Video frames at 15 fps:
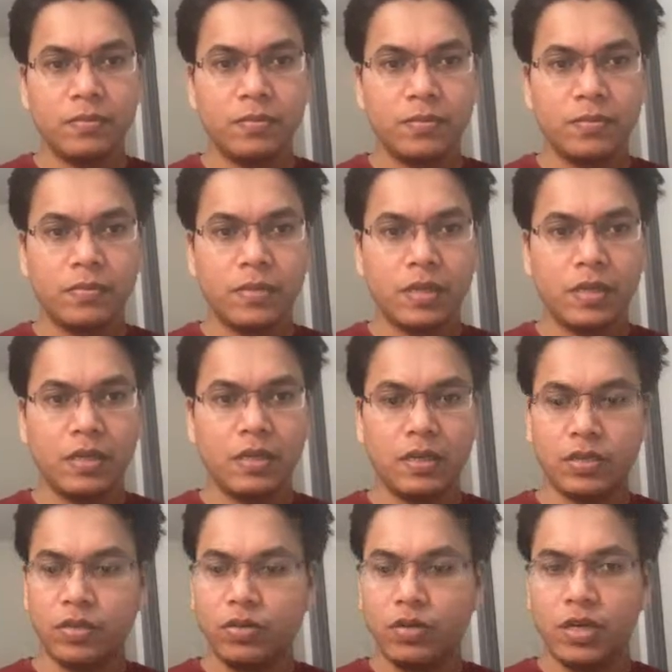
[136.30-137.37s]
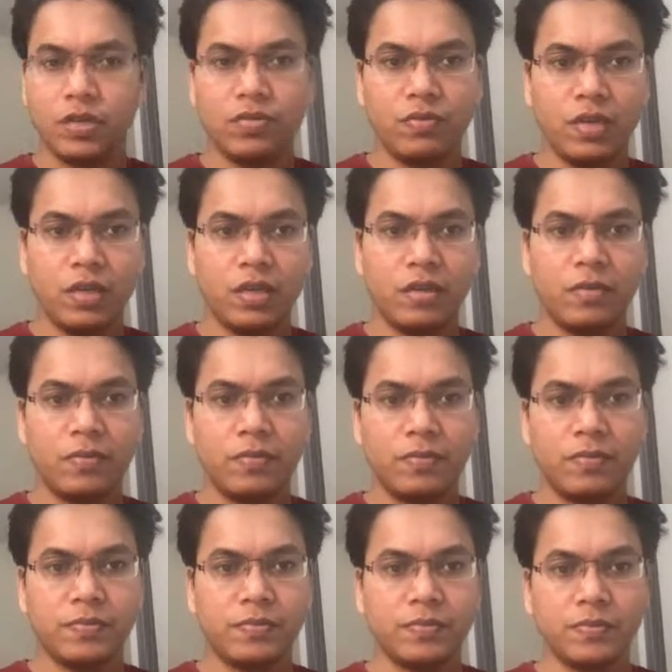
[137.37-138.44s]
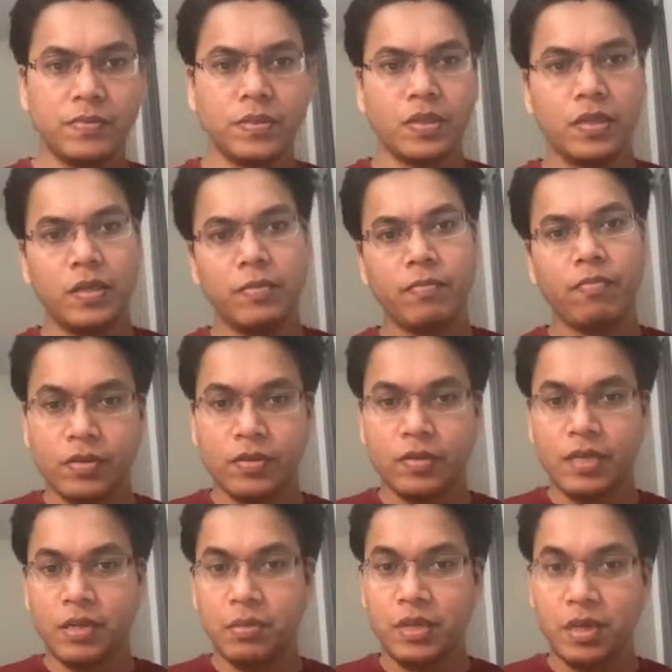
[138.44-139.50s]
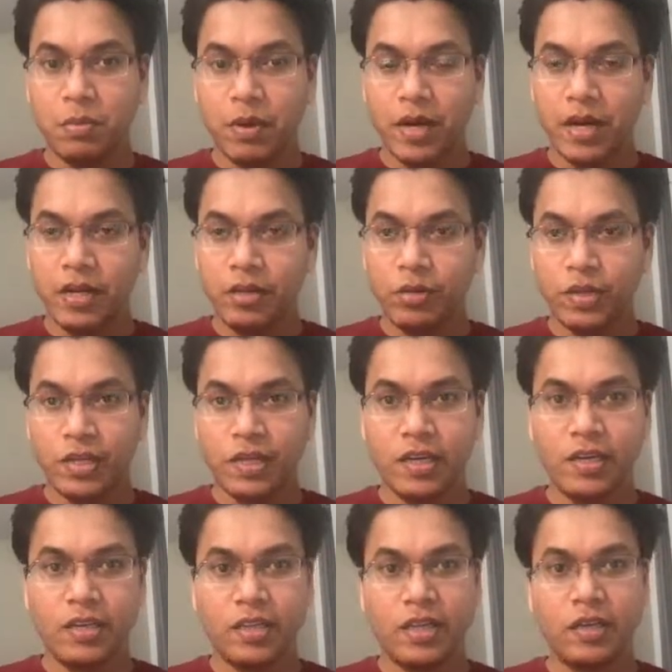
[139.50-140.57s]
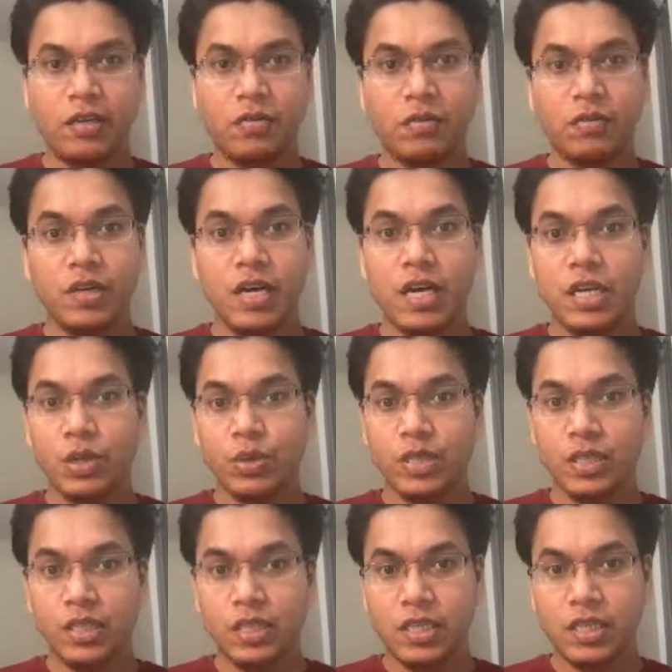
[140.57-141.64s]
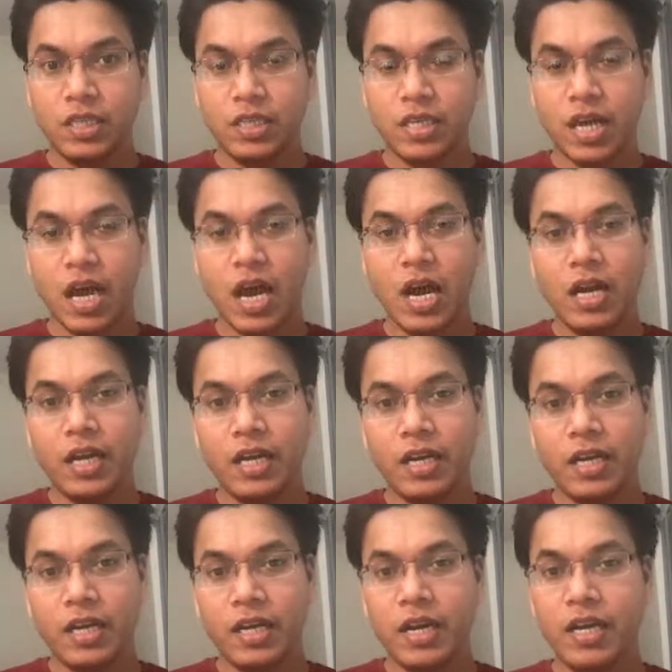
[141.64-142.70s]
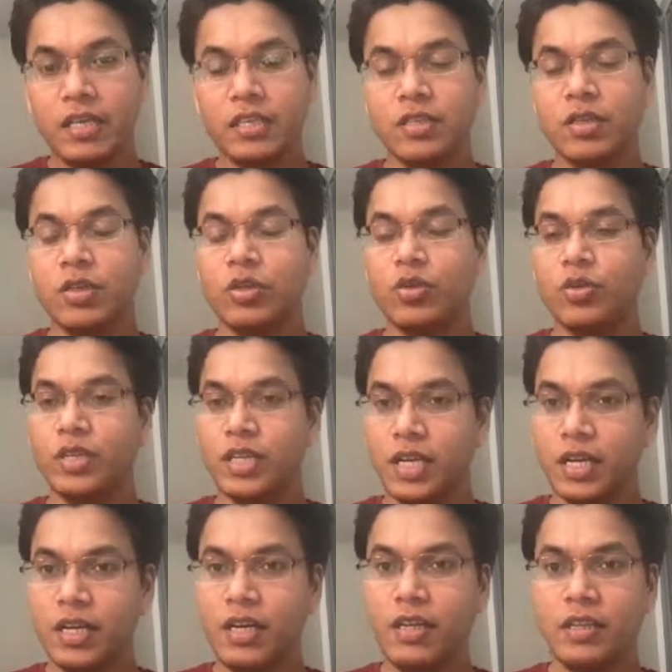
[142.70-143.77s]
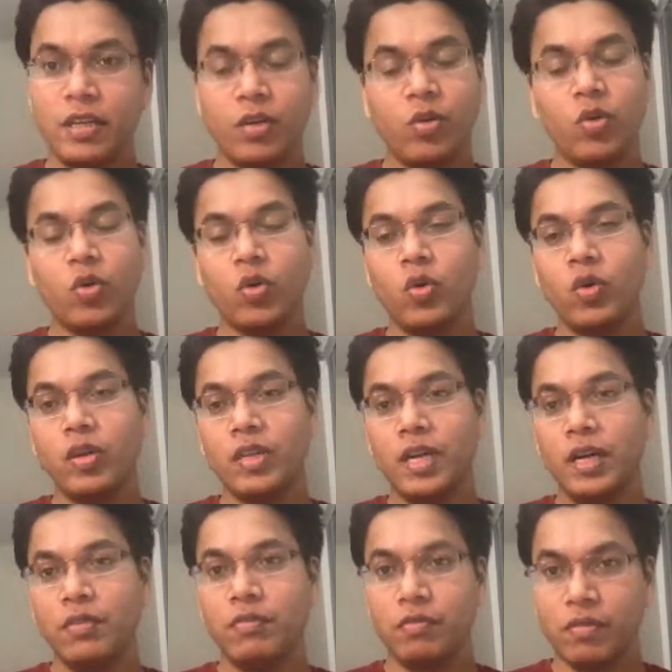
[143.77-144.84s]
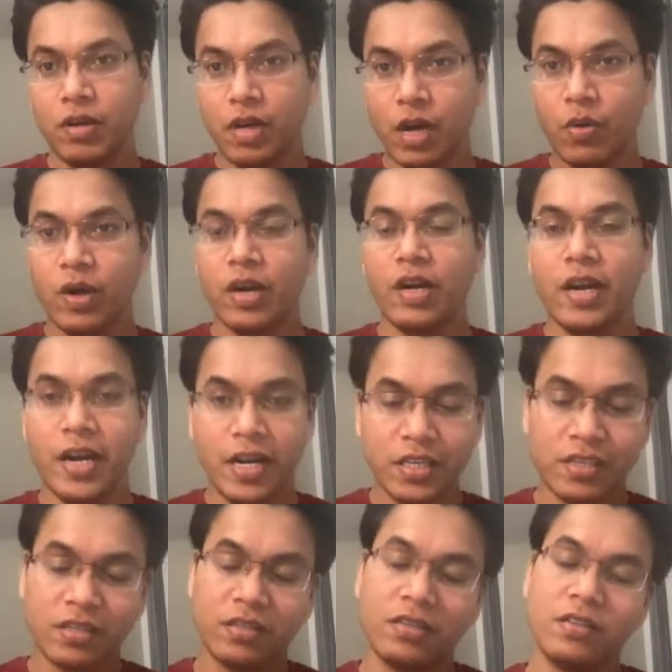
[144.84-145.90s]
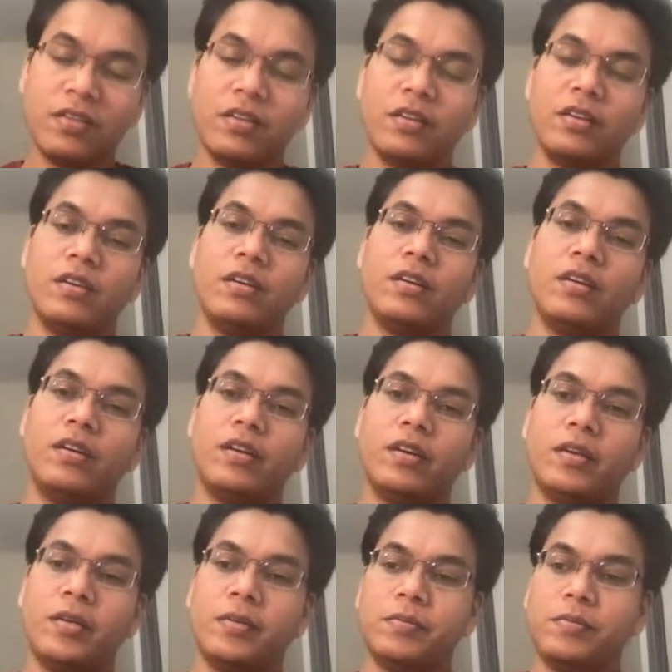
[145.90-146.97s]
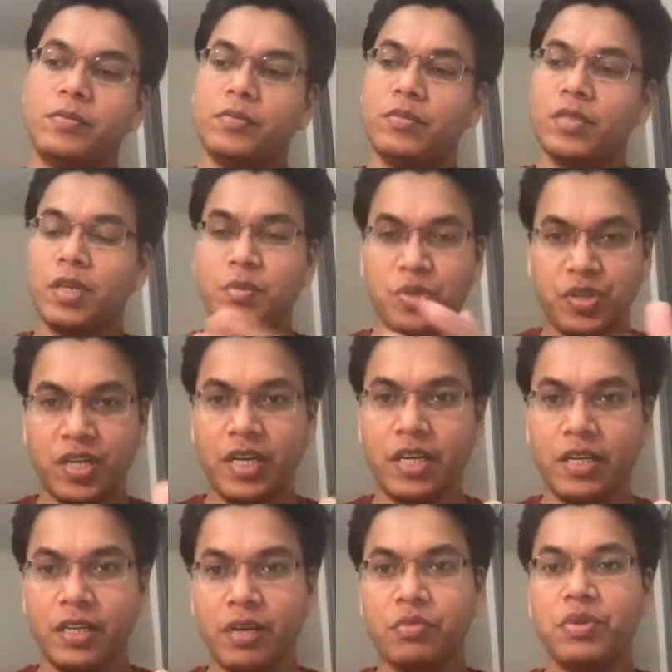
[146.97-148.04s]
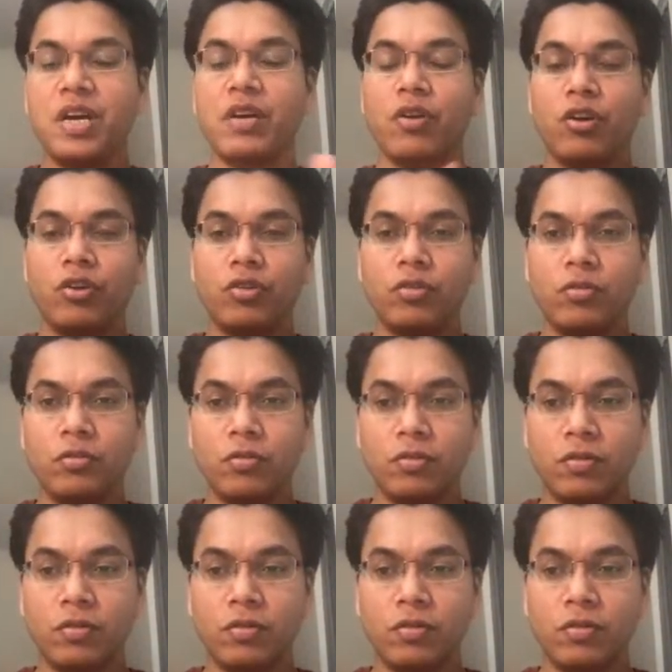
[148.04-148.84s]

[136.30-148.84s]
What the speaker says: and this code as well. Okay, so let me remind you again that we are using the start index to tell the code that our next substring that we are going to